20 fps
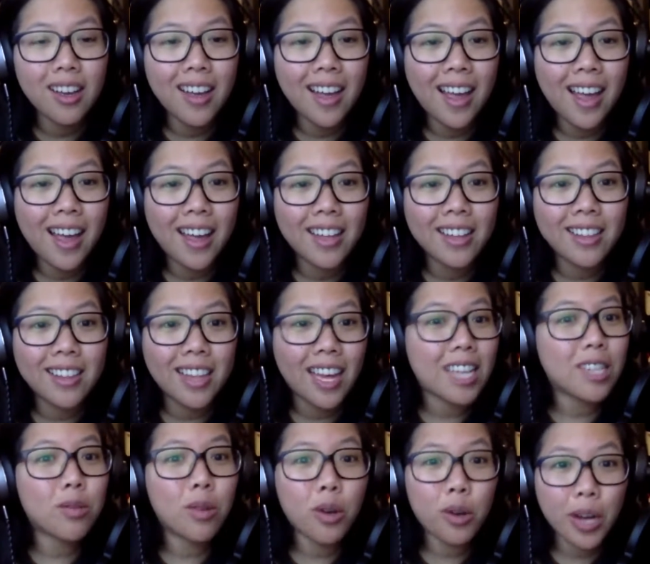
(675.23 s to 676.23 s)
And
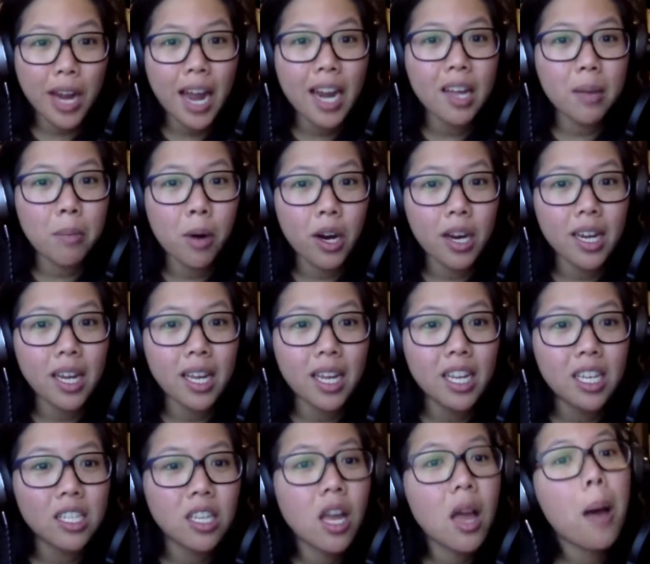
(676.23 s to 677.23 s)
that's what organic marketing
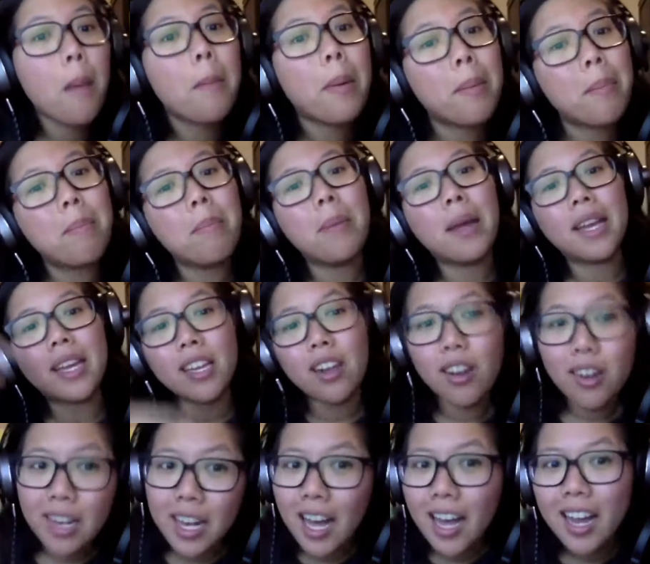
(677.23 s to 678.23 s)
is, but make it
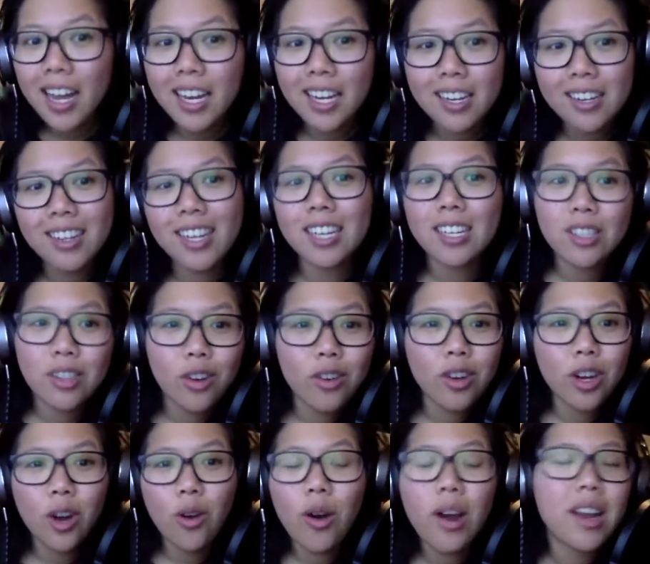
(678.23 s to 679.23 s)
online. Don't
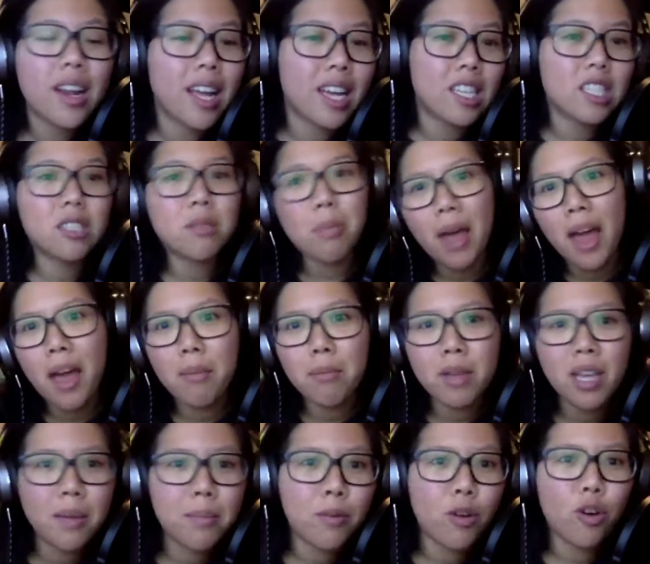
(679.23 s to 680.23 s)
go in spam
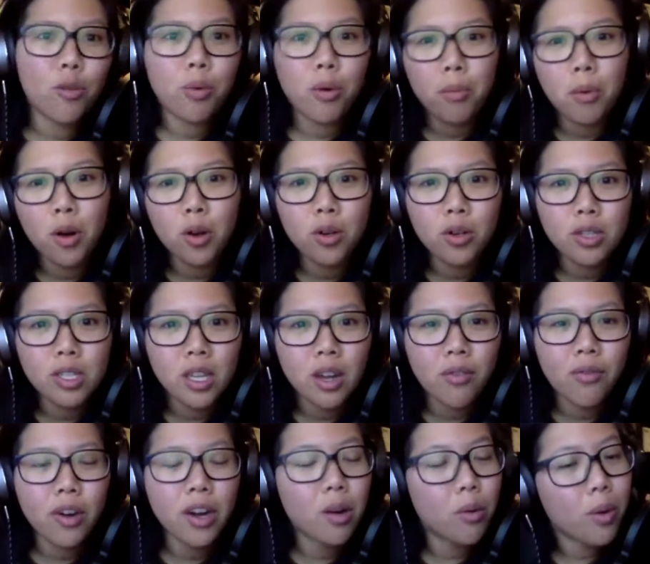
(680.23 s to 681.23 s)
people, promote your
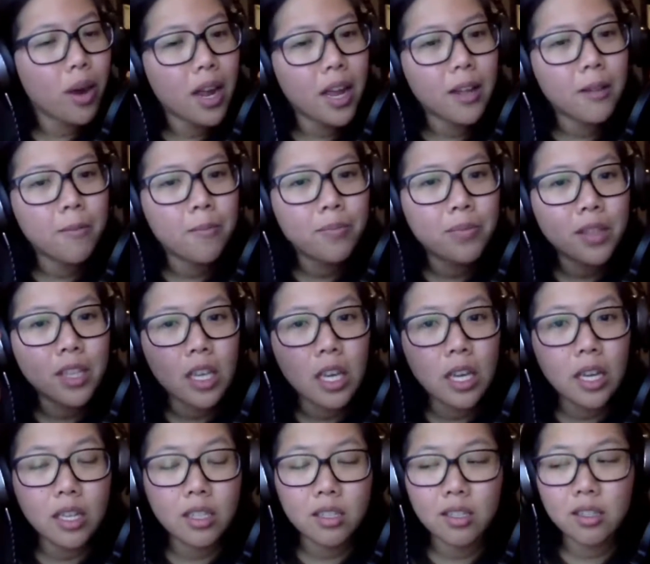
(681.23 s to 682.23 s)
stuff right away.
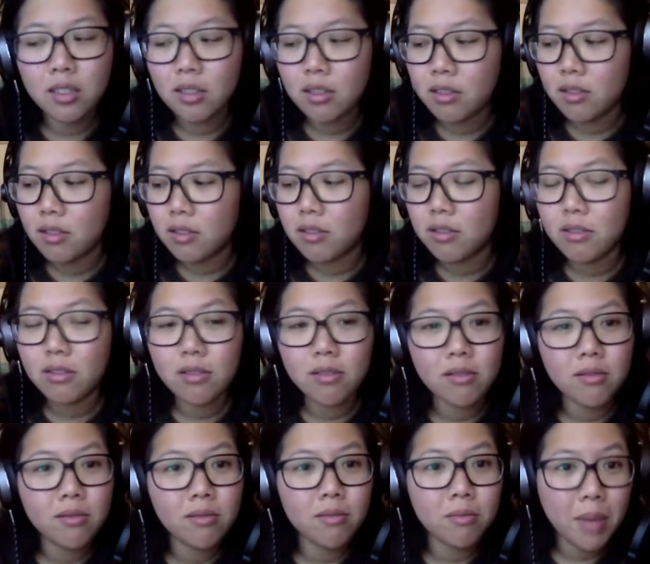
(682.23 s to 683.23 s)
It's
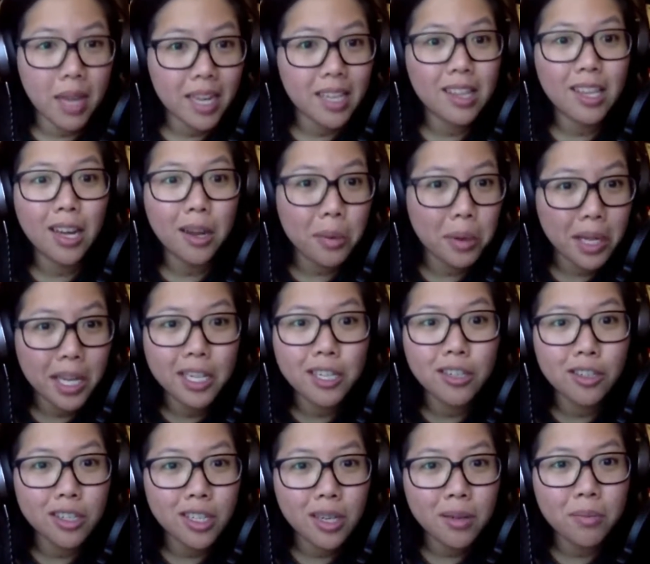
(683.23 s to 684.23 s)
make that
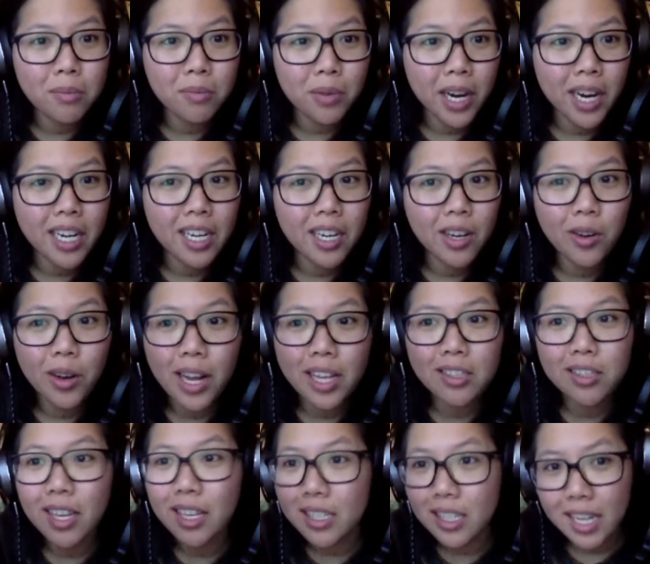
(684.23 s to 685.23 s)
relationship, right? Okay,
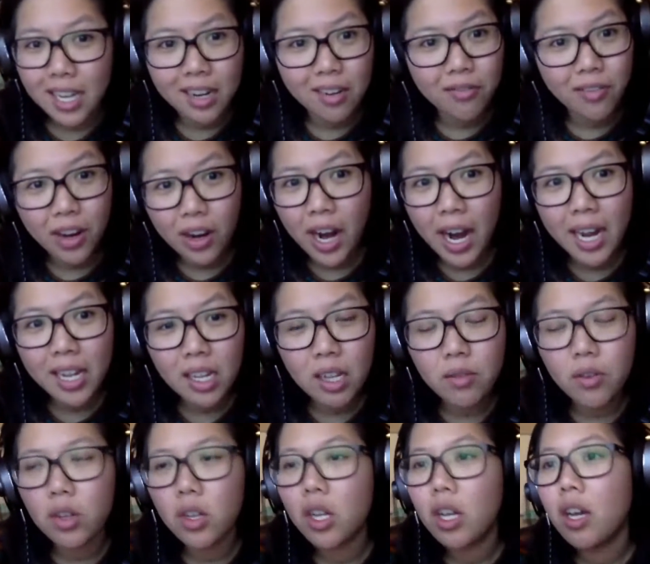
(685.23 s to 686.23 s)
so that's, again, very high
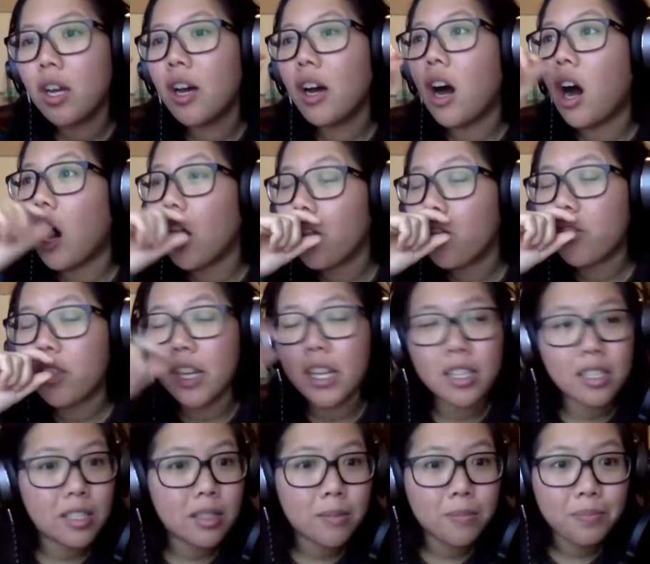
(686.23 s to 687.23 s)
level. Other
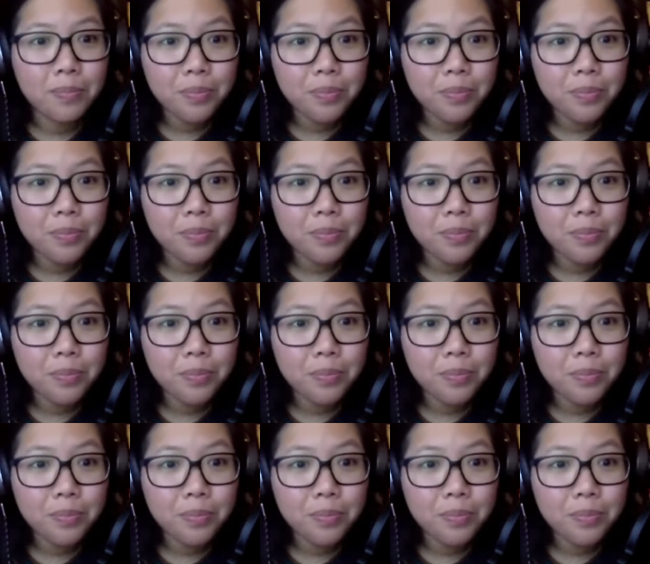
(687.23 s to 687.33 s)
things